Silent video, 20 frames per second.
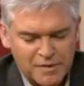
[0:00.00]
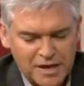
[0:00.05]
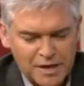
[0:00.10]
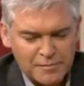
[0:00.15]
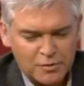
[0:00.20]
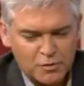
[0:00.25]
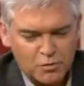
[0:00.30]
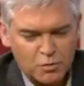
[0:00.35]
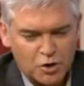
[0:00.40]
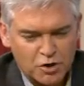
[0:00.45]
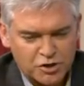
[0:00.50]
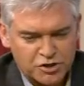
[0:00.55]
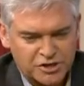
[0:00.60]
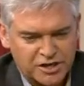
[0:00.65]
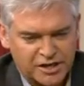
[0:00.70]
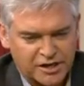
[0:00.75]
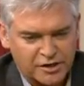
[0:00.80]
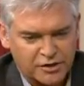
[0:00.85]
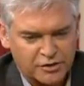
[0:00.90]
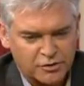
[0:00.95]
people
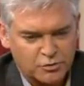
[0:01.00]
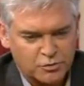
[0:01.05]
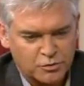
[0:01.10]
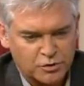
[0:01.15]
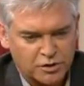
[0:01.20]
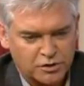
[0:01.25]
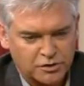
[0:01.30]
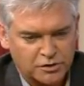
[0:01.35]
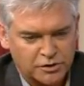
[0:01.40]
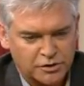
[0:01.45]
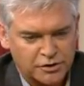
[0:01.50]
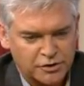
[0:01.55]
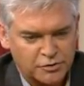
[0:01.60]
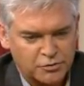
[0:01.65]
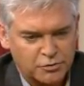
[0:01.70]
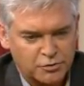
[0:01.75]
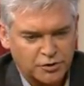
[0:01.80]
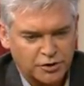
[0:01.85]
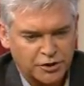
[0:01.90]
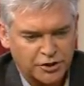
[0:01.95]
watching who will
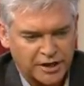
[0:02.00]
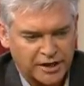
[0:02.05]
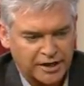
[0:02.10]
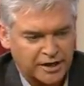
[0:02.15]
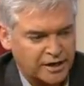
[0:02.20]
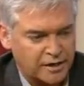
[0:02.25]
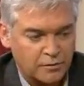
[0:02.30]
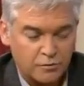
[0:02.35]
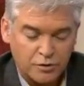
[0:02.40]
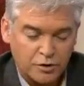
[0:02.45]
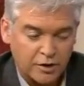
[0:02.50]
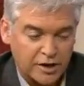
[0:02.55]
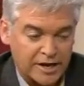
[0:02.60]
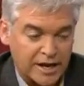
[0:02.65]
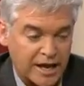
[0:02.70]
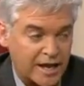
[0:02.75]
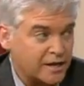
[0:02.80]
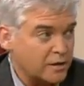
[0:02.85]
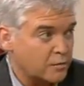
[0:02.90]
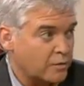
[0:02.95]
think, and we're not
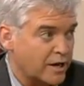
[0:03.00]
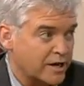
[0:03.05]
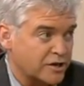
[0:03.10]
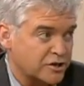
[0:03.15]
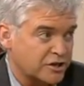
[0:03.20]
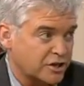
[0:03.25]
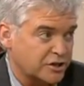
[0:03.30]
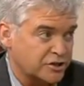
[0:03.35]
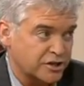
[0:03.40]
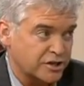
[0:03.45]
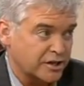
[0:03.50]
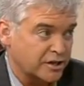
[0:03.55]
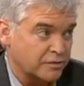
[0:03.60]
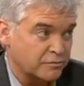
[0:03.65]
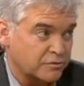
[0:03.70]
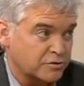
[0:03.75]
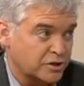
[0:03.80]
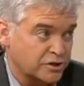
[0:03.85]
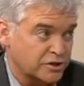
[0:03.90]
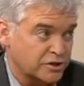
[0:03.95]
in any way judging